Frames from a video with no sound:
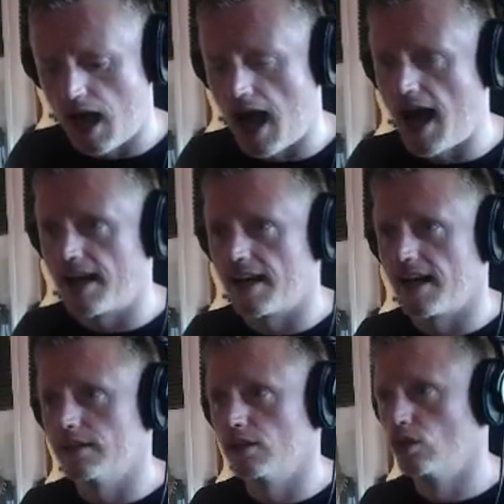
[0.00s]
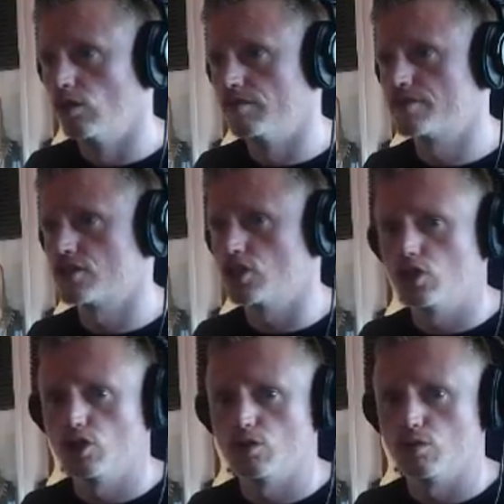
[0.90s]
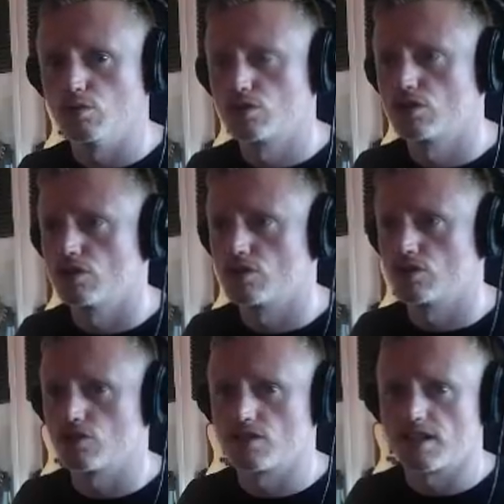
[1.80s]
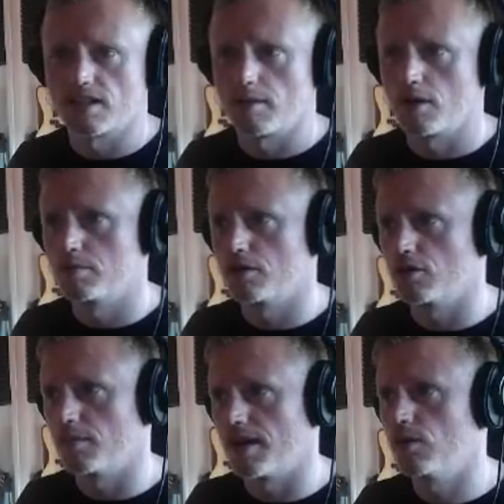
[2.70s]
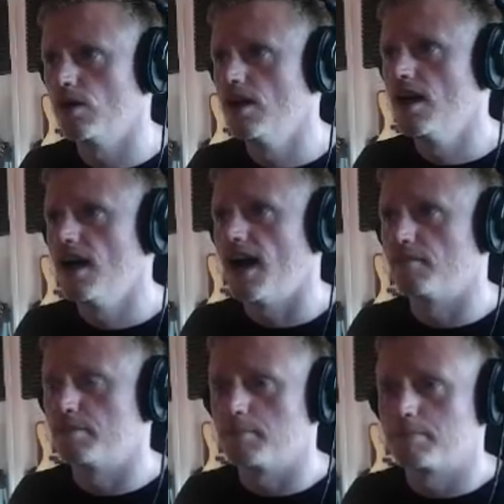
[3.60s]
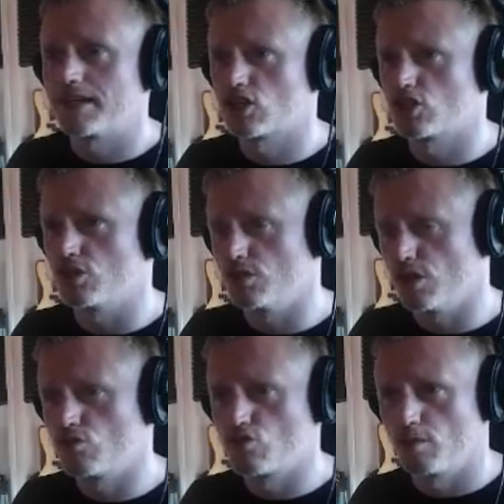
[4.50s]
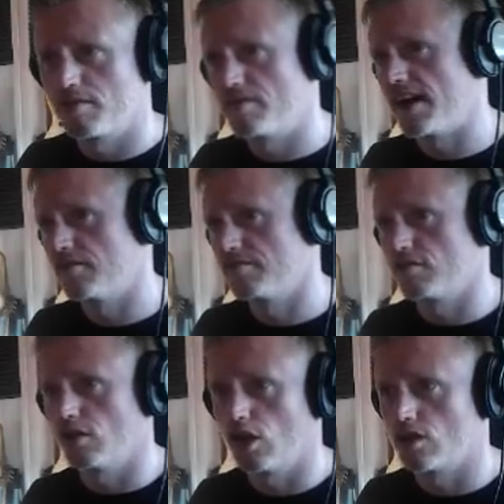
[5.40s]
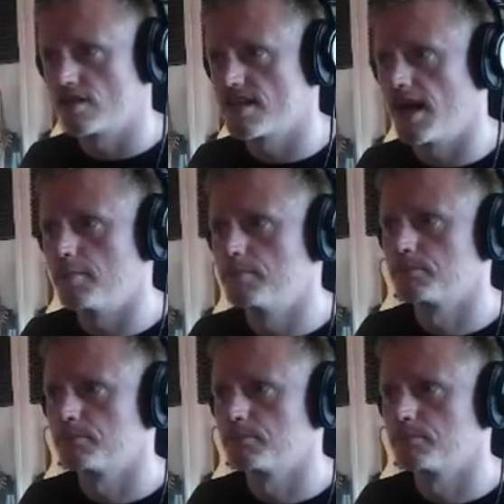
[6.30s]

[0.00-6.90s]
and I love to use, this is just thinking about opening up now, I've been a big studio drummer fan for a long time.